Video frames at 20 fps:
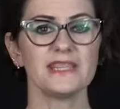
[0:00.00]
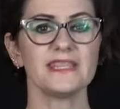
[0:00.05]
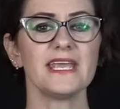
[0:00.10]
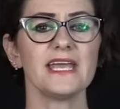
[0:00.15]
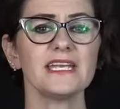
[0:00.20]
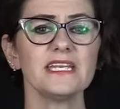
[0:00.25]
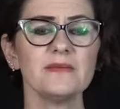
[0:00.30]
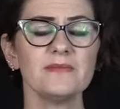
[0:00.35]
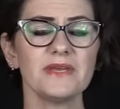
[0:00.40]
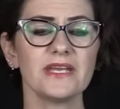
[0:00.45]
The
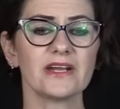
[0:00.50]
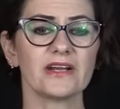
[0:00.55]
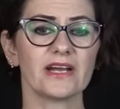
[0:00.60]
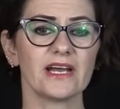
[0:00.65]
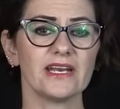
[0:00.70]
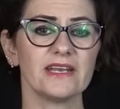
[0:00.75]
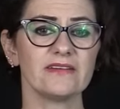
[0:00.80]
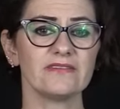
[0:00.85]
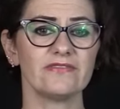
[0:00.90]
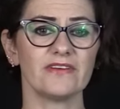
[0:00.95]
NDP are
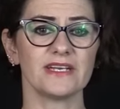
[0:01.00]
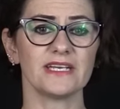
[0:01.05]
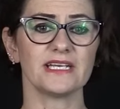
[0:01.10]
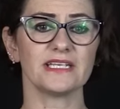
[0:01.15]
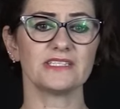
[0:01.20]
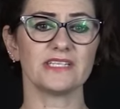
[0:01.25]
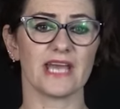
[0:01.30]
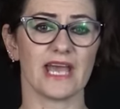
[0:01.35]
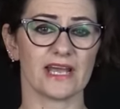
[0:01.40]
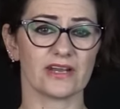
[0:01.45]
cutting
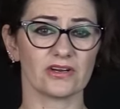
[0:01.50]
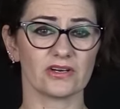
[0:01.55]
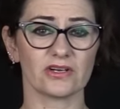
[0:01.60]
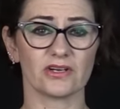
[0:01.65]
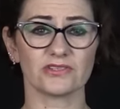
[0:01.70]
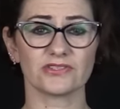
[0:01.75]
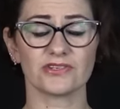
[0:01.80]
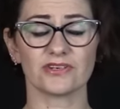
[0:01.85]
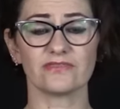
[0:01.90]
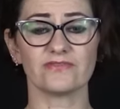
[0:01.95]
funding to
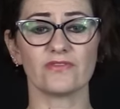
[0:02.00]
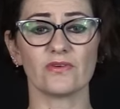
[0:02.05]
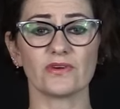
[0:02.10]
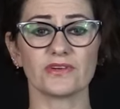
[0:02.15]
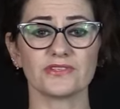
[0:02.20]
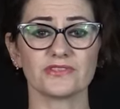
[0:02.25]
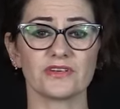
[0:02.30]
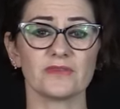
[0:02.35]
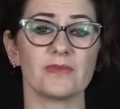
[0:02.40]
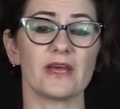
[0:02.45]
agriculture and
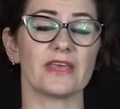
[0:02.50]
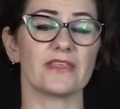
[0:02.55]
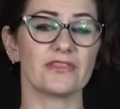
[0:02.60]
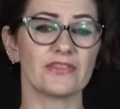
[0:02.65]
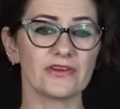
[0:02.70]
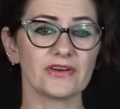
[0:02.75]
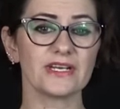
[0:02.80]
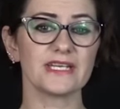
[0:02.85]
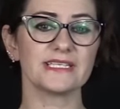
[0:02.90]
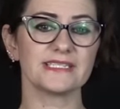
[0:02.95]
forestry by
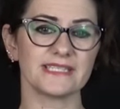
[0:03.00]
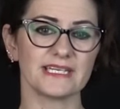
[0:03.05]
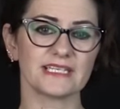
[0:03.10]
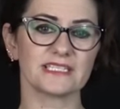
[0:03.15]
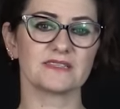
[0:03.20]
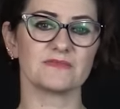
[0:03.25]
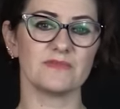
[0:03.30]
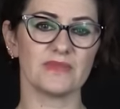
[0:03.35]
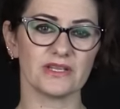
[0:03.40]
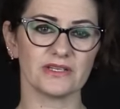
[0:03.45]

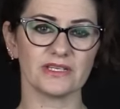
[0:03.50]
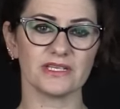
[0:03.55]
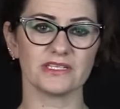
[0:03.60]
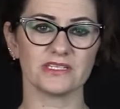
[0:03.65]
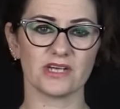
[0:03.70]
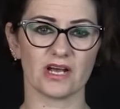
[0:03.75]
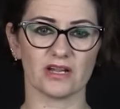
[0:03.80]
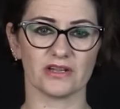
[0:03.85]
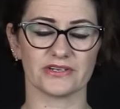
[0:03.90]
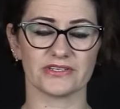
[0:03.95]
$36
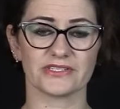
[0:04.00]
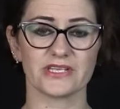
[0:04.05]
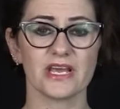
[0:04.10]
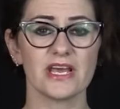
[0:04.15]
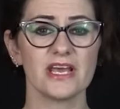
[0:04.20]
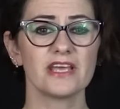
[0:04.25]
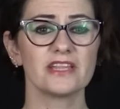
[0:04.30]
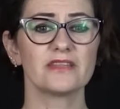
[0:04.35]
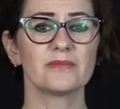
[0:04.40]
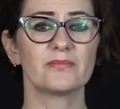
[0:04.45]
million.
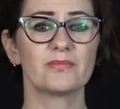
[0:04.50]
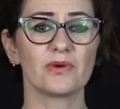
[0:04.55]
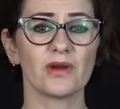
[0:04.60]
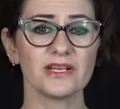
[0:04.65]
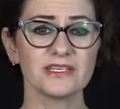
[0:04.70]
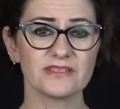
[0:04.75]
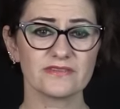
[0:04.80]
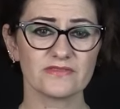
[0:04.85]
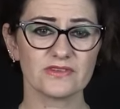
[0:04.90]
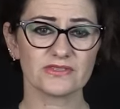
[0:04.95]
The
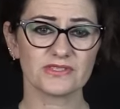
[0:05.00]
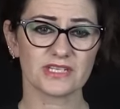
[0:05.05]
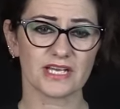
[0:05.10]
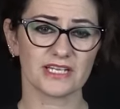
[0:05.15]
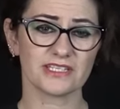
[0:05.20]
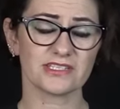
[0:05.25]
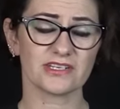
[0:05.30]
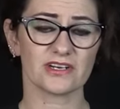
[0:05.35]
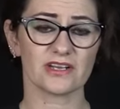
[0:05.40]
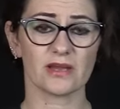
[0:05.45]
brunt of those
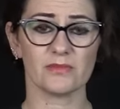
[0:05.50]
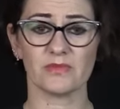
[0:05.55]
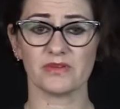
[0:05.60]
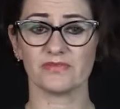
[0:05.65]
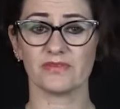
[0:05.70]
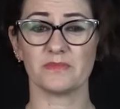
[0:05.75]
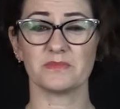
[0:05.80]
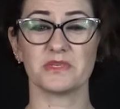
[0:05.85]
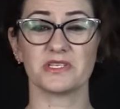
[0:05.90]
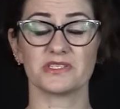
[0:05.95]
cuts are coming
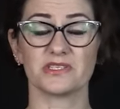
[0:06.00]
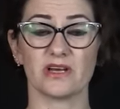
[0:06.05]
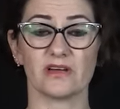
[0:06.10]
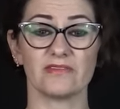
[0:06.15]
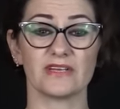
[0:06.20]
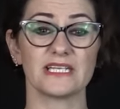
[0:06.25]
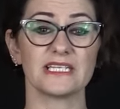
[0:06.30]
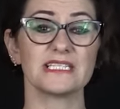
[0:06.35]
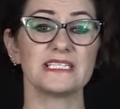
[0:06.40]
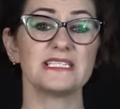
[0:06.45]
from
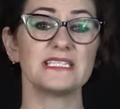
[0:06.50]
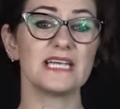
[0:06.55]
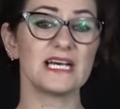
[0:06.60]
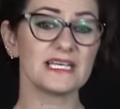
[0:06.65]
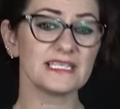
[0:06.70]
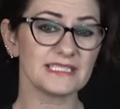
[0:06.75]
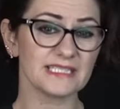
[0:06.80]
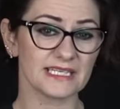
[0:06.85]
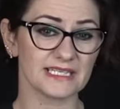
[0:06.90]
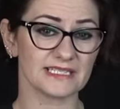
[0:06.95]
dissolving
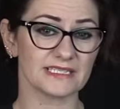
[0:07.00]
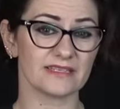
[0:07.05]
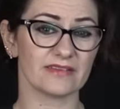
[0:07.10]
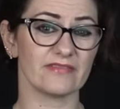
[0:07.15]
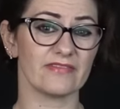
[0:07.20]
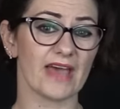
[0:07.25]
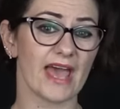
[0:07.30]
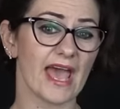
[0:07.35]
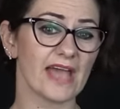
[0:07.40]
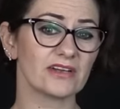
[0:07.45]
dozens
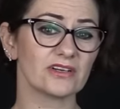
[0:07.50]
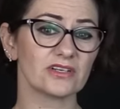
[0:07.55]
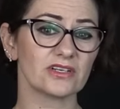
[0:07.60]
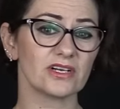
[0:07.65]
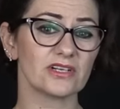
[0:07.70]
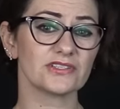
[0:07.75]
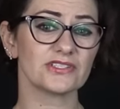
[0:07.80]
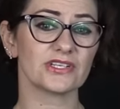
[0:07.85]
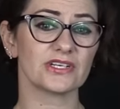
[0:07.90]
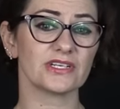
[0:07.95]
of
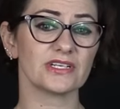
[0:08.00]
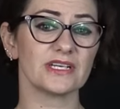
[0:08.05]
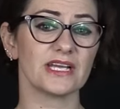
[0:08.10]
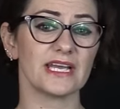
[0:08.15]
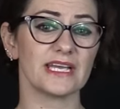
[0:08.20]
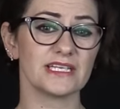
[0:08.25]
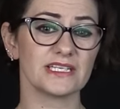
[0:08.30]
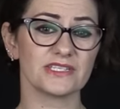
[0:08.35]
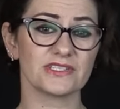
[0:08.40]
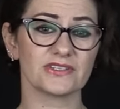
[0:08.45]
agriculture
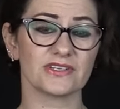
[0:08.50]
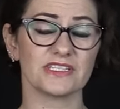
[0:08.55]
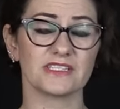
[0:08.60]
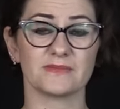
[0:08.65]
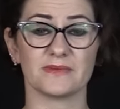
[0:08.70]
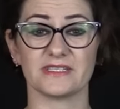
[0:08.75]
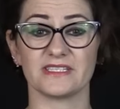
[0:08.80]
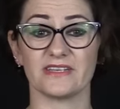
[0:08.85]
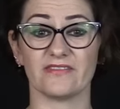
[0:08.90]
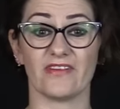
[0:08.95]

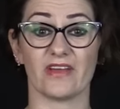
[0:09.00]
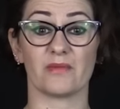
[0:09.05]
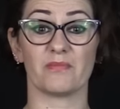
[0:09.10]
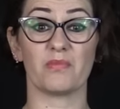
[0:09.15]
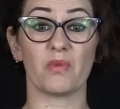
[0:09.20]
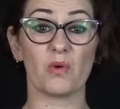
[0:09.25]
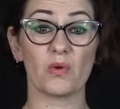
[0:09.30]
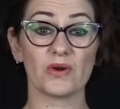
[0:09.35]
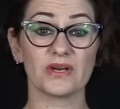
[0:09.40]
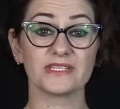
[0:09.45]
industry-specific
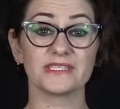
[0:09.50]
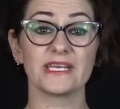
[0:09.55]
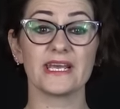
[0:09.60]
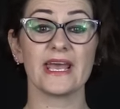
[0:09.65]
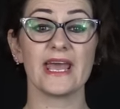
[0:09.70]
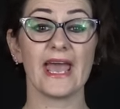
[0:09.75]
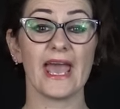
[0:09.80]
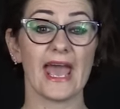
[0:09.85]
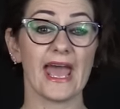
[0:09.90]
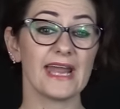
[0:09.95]
boards
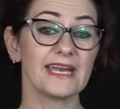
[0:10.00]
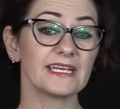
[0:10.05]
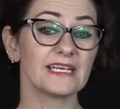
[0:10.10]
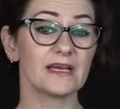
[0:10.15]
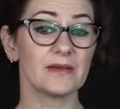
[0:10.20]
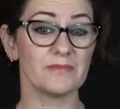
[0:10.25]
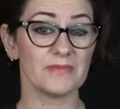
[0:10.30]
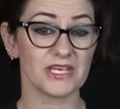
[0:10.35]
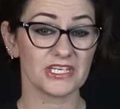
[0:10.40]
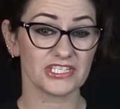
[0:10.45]
and
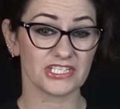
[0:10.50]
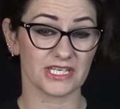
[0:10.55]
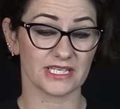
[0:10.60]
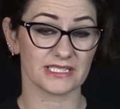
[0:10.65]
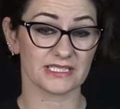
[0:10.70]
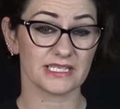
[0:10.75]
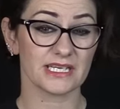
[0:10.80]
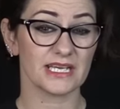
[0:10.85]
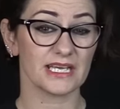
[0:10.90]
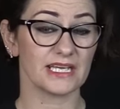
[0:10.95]

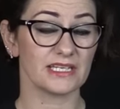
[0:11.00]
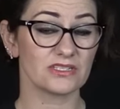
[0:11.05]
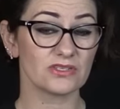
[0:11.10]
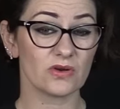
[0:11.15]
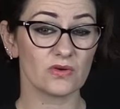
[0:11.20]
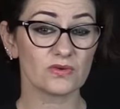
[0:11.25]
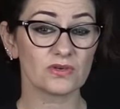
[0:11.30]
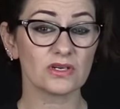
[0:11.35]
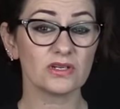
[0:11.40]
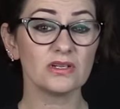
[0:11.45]
commissions. In
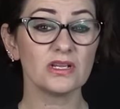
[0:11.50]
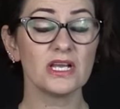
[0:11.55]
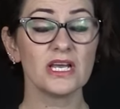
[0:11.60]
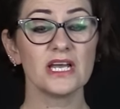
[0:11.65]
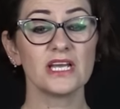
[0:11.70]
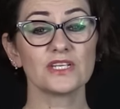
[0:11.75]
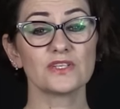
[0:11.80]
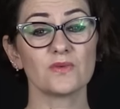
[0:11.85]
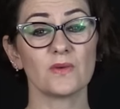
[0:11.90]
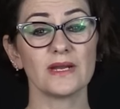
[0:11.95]
total,
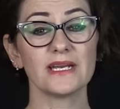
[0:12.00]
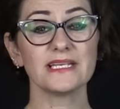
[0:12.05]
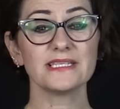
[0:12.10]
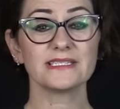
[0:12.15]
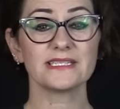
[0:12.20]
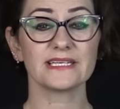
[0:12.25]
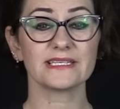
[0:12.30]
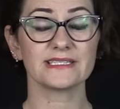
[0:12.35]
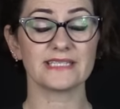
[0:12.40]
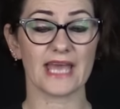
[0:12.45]

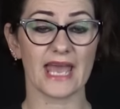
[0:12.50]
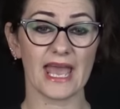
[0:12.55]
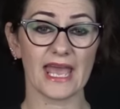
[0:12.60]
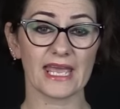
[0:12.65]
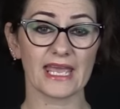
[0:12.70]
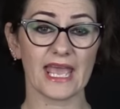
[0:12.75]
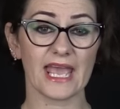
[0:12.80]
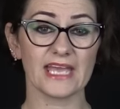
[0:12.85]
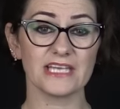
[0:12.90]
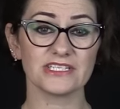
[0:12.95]
26
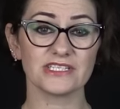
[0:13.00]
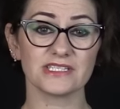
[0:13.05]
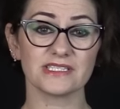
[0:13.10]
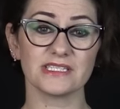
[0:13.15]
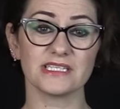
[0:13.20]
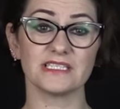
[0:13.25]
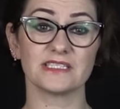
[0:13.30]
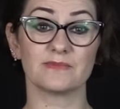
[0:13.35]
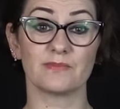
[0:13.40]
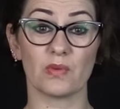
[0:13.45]
ag
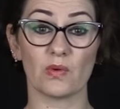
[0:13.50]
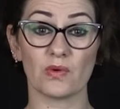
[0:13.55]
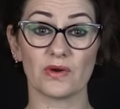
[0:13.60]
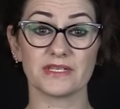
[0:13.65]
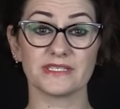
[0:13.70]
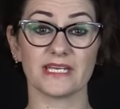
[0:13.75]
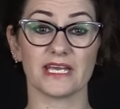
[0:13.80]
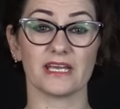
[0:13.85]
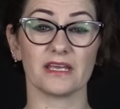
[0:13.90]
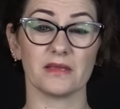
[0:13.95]
agencies,
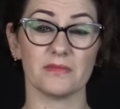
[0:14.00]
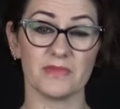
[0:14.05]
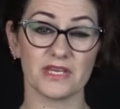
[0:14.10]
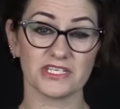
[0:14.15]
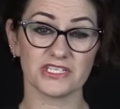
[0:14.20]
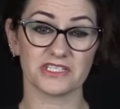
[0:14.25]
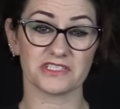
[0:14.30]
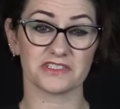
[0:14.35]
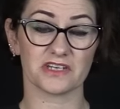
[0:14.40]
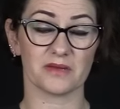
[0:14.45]
boards, and
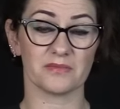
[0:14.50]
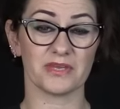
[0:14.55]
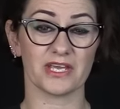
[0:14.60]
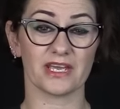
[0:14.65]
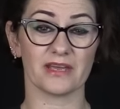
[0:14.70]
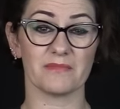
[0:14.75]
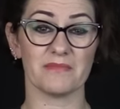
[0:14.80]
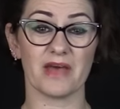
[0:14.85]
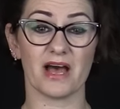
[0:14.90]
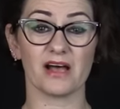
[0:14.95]
commissions are
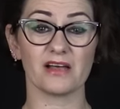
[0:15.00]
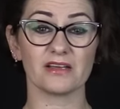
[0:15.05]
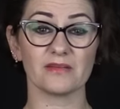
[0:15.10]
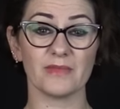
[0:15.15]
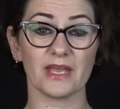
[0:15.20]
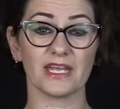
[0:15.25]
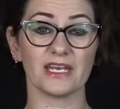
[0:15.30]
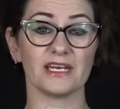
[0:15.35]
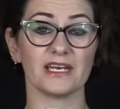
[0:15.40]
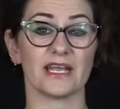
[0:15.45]
being
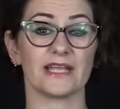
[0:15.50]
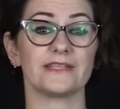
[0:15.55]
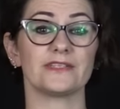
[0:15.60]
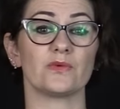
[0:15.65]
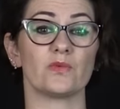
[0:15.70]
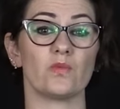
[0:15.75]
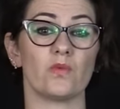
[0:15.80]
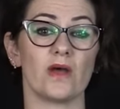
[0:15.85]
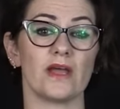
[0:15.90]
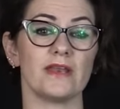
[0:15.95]
amalgamated
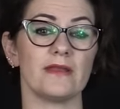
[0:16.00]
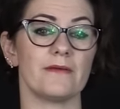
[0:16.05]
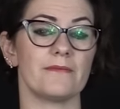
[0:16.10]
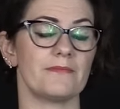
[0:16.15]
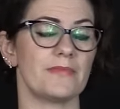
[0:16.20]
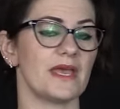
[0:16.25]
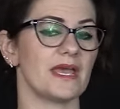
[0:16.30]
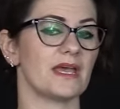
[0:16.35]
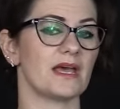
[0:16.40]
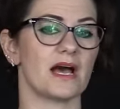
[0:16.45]
into one
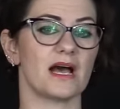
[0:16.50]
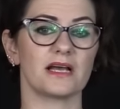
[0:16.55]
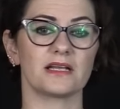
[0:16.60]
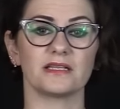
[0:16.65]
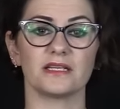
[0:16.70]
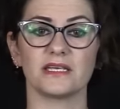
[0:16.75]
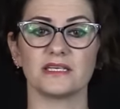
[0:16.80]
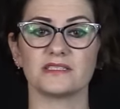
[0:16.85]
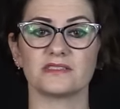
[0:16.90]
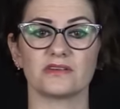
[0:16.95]
big,
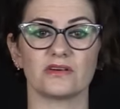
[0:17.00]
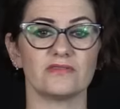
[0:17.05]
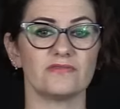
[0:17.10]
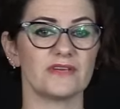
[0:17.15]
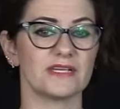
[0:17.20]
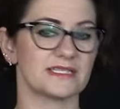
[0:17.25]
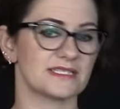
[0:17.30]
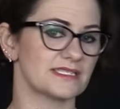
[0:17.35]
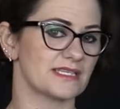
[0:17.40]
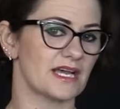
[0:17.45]
ugly,
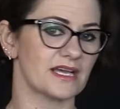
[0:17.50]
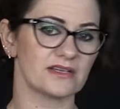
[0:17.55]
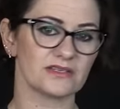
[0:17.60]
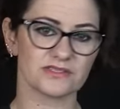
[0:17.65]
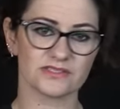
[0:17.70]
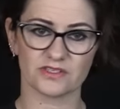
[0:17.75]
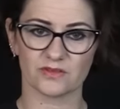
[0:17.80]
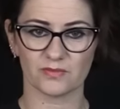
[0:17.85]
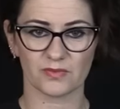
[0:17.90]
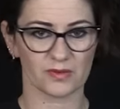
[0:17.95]
Soviet-style
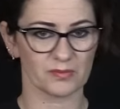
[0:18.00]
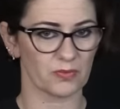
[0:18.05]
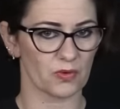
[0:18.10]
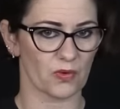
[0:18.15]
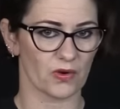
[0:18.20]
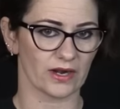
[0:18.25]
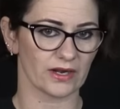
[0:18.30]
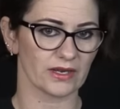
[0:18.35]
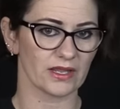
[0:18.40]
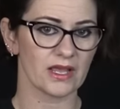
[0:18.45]
super
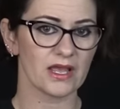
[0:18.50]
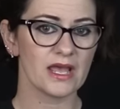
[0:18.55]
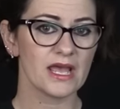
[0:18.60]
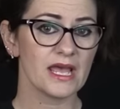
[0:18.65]
board.